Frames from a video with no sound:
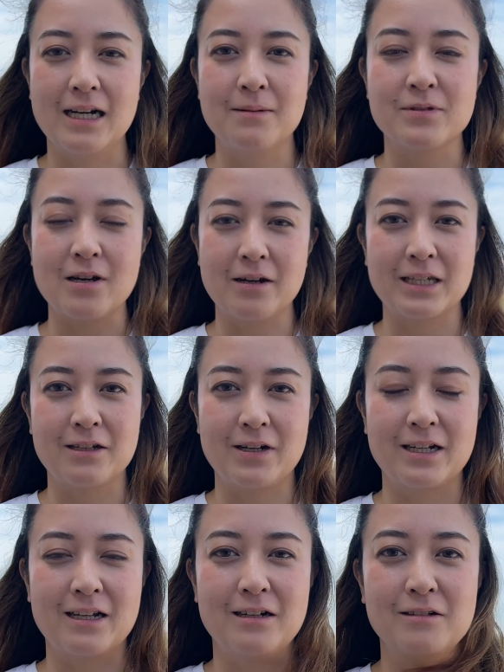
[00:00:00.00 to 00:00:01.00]
I'm talking
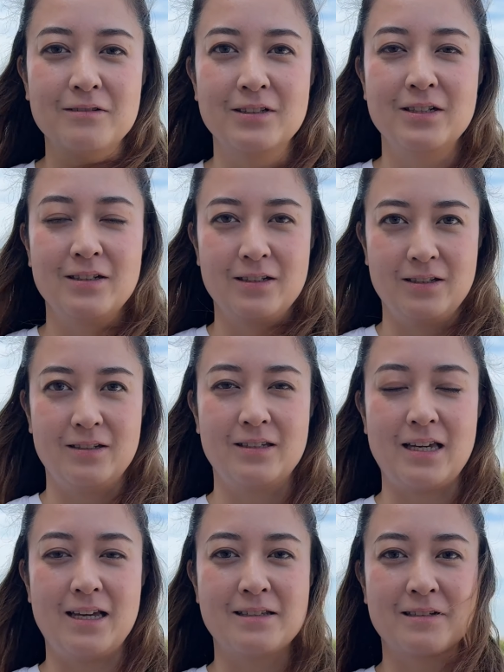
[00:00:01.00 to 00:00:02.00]
right now.
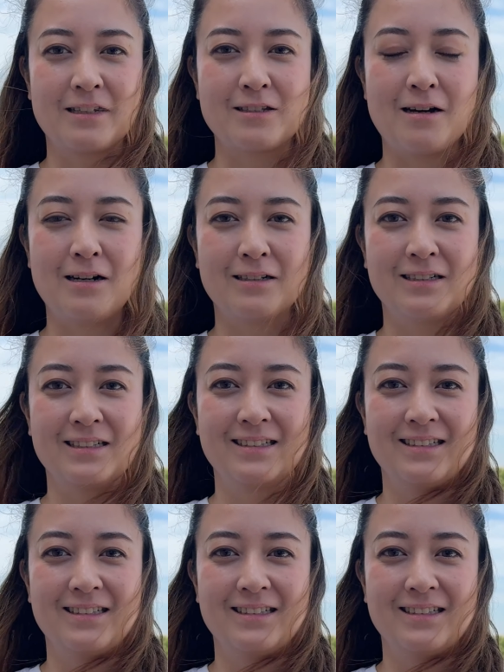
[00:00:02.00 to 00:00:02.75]
Jay's gonna talk.